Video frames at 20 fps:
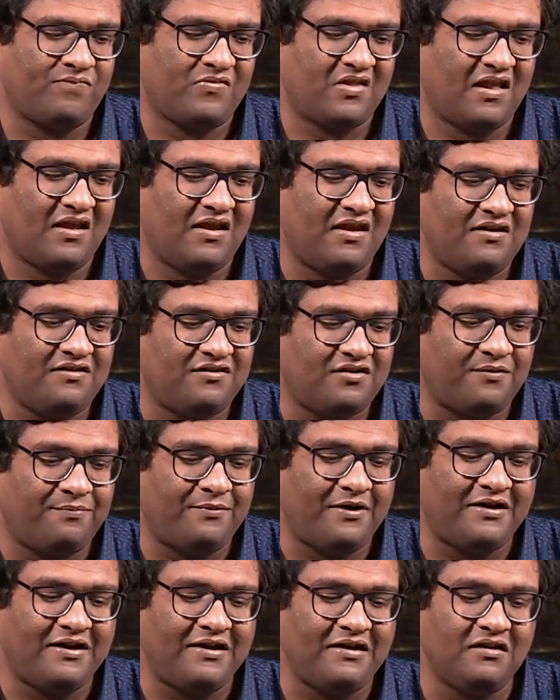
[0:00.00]

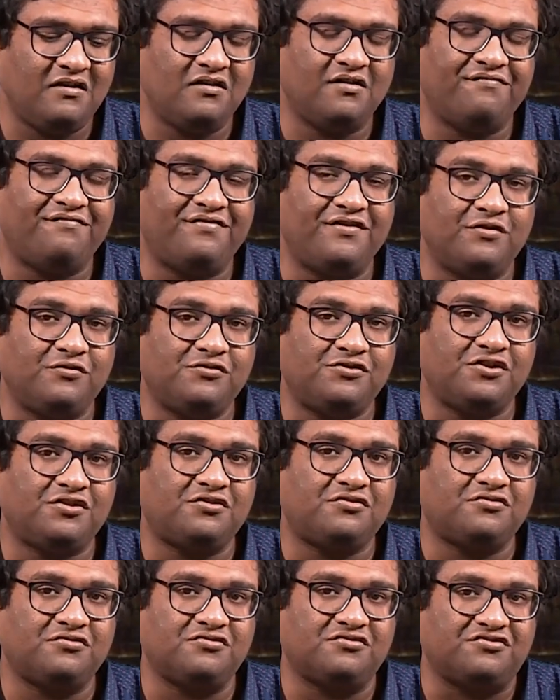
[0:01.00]
Interpreting the future
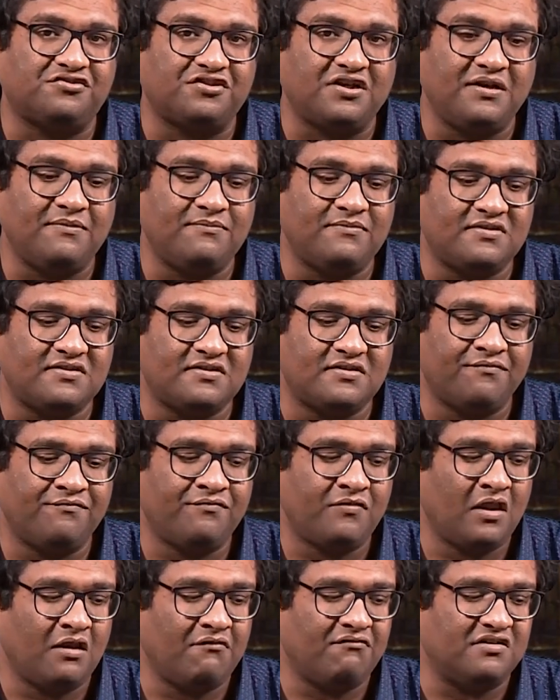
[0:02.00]
through dreams
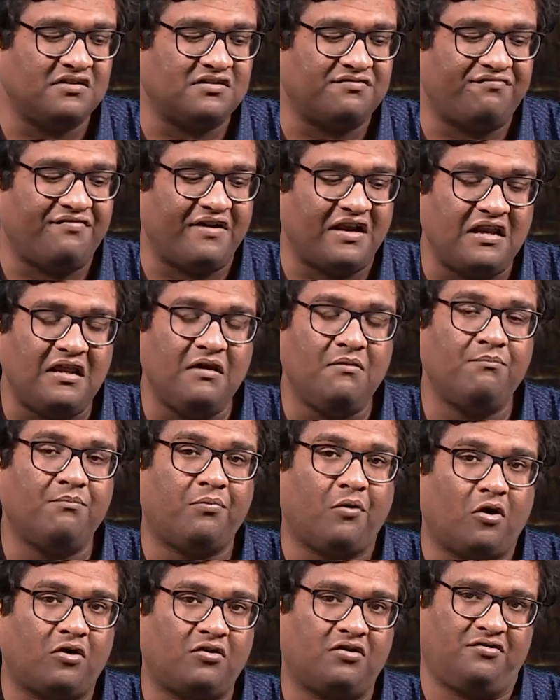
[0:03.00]
was very
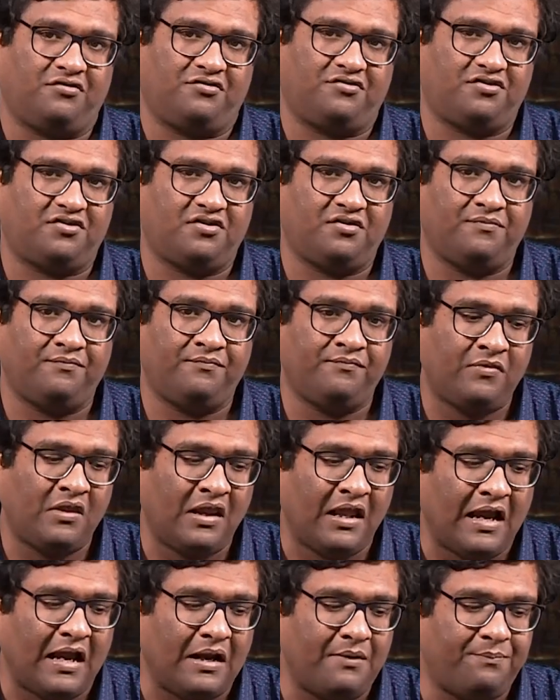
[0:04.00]
important,
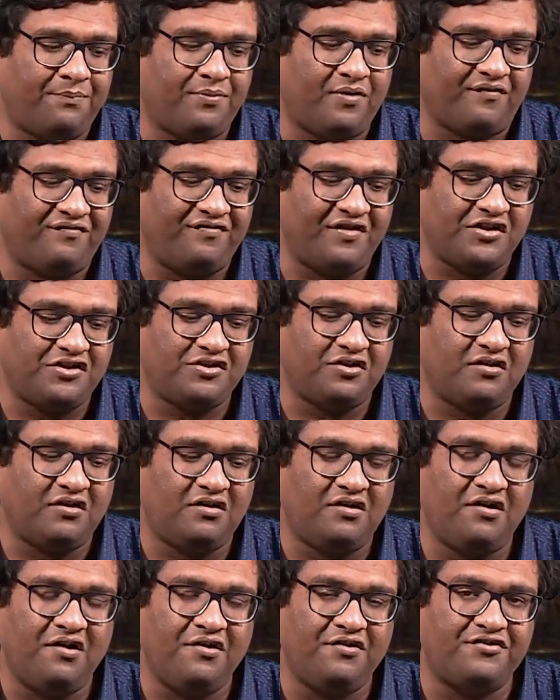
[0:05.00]
and professional
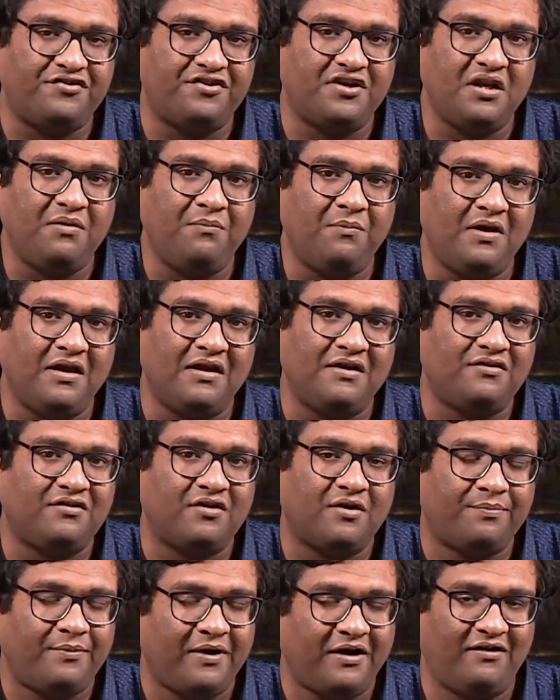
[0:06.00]
dream
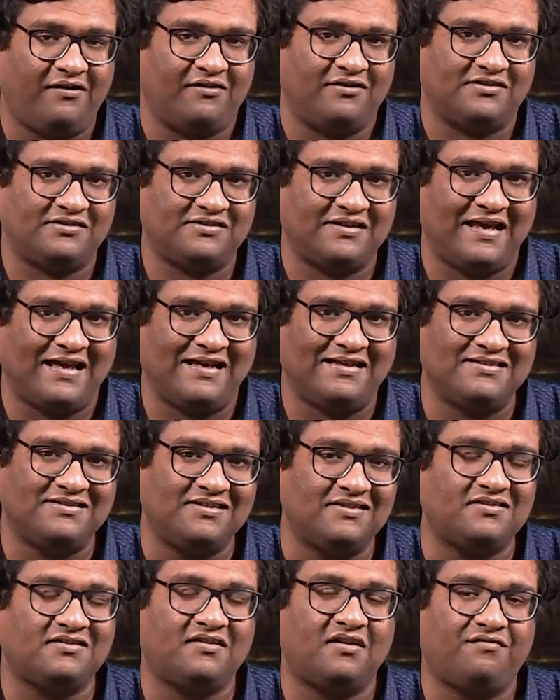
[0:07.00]
interpreters
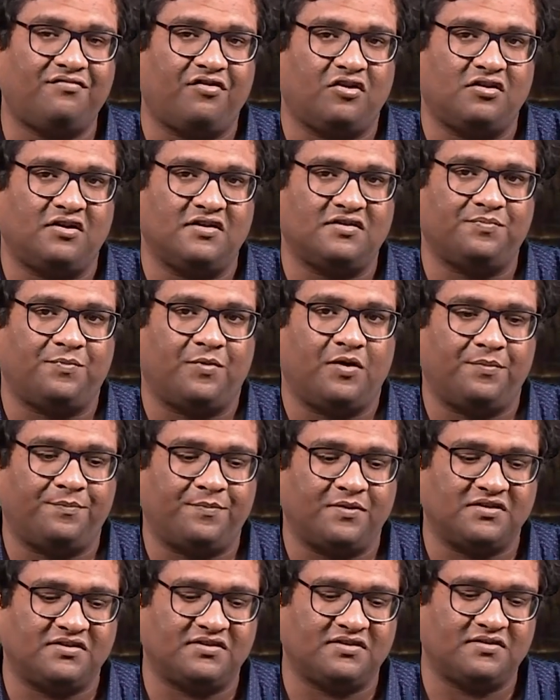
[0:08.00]
existed for this
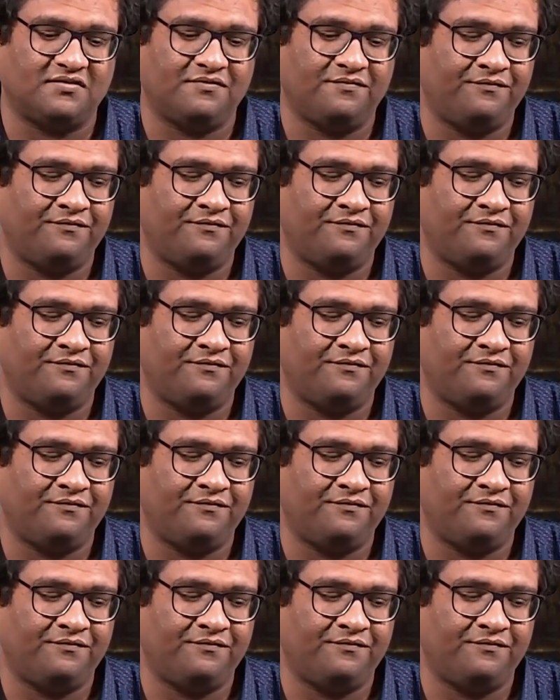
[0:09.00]
purpose.